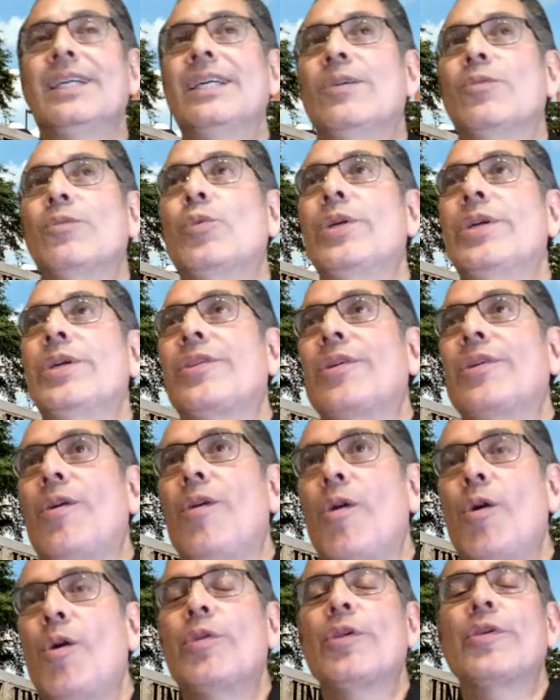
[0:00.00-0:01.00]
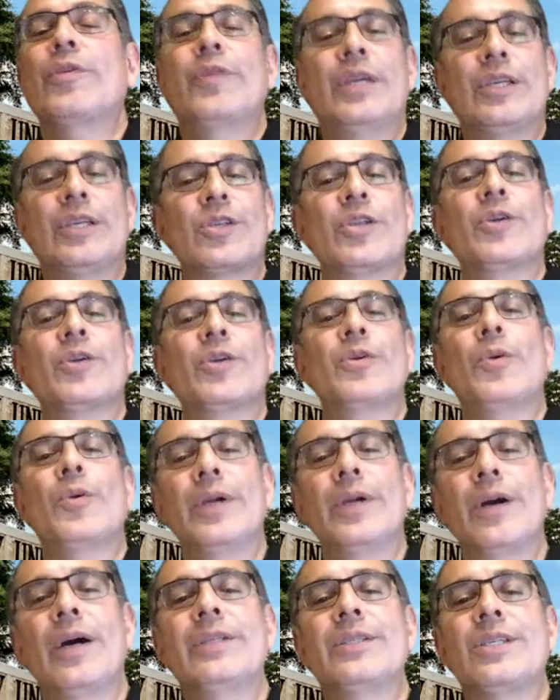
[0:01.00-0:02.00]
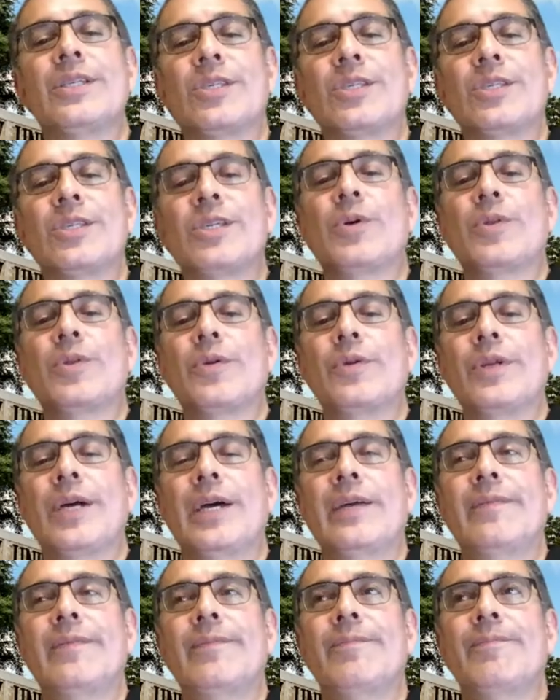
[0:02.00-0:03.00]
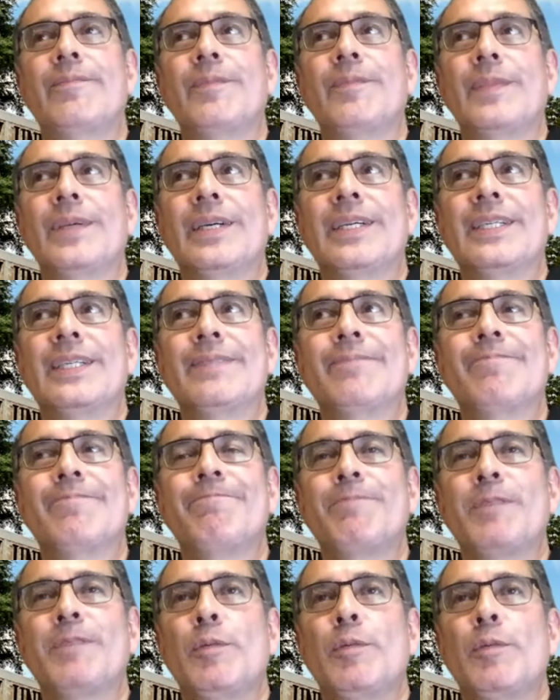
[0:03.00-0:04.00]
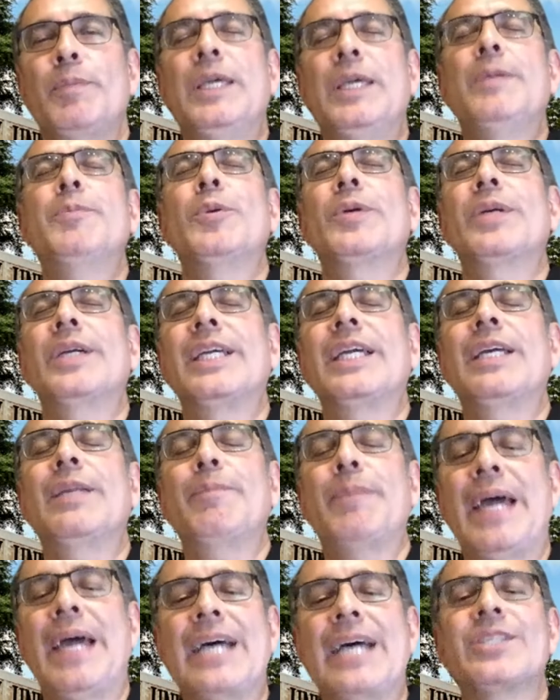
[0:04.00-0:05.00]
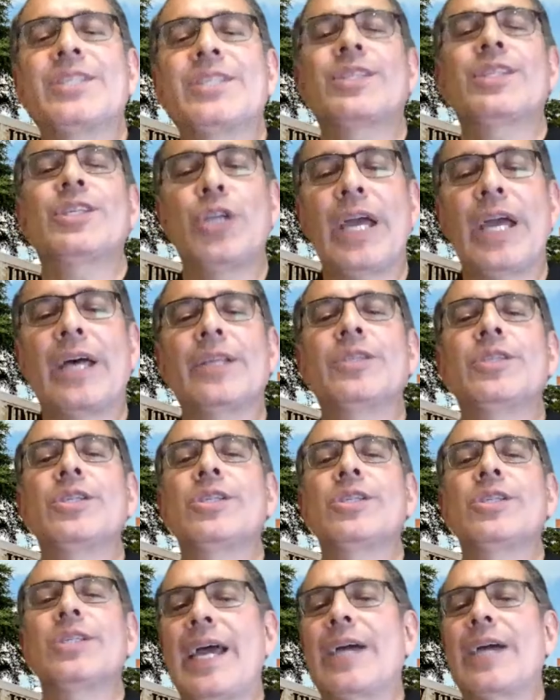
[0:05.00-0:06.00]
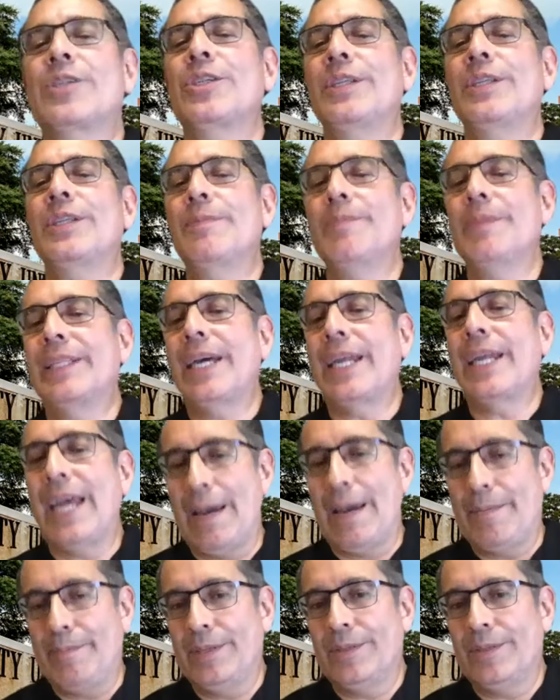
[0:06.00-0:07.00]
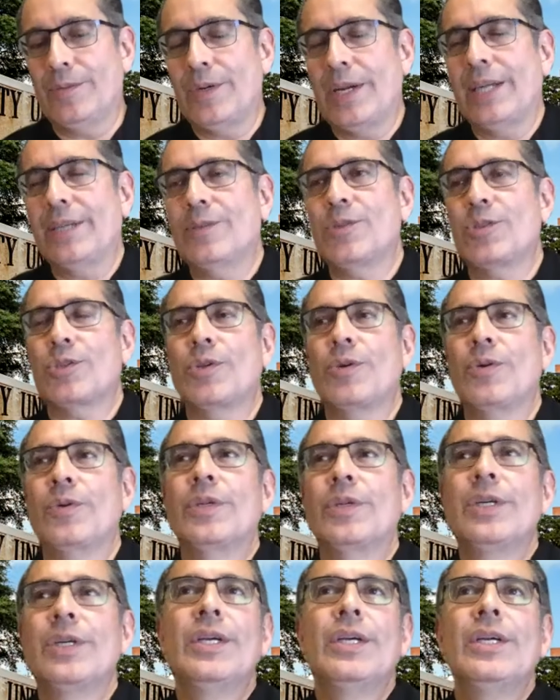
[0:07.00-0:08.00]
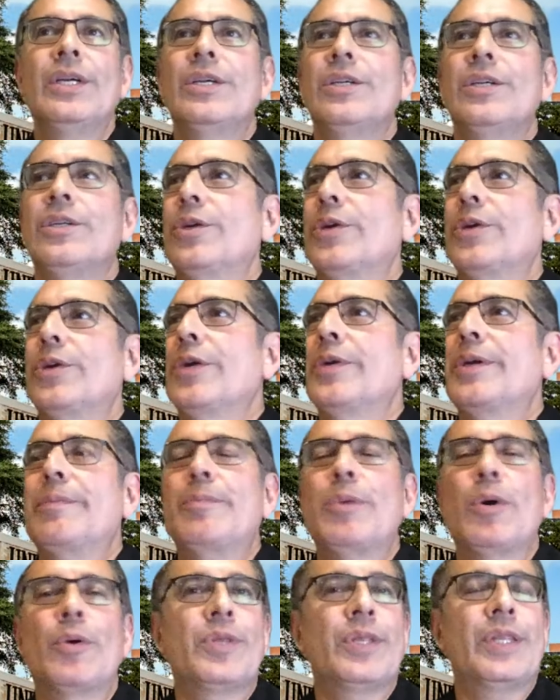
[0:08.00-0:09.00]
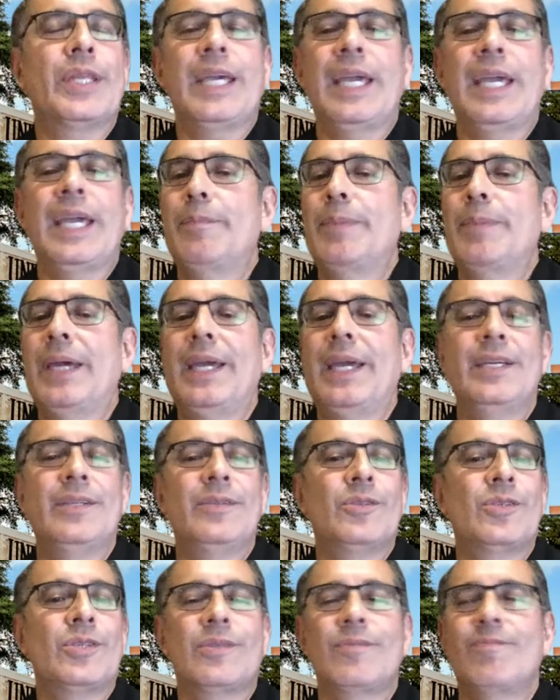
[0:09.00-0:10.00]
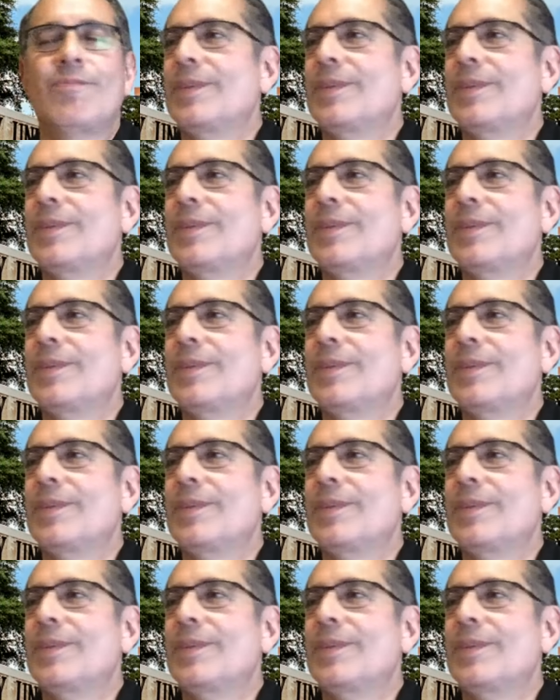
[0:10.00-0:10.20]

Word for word: with all the things that are going on to see whether or not um, people could get past the challenges to actually make that happen, right? And so you're hearing both of the campaigns